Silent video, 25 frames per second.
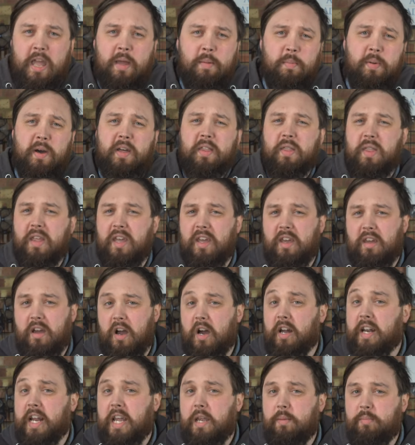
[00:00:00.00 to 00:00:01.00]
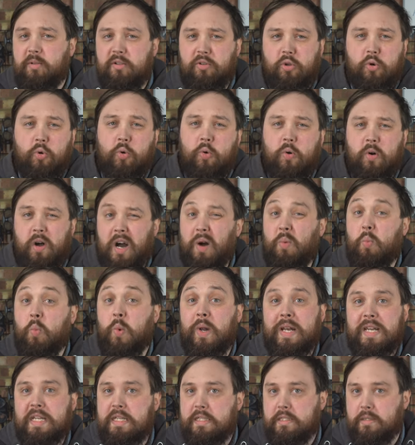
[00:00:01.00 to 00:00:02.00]
but they're unable or
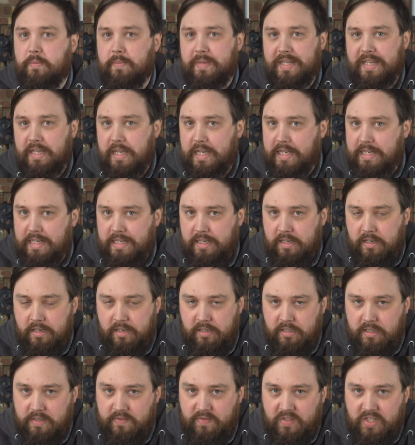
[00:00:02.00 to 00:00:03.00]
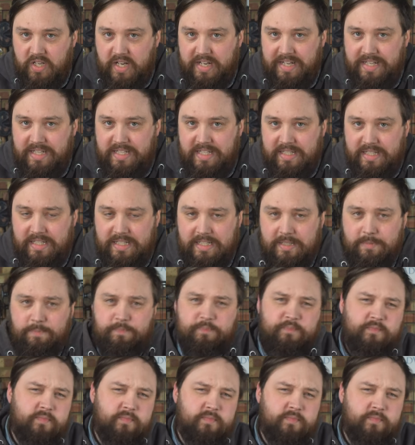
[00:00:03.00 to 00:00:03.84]
unwilling to make any kind of changes.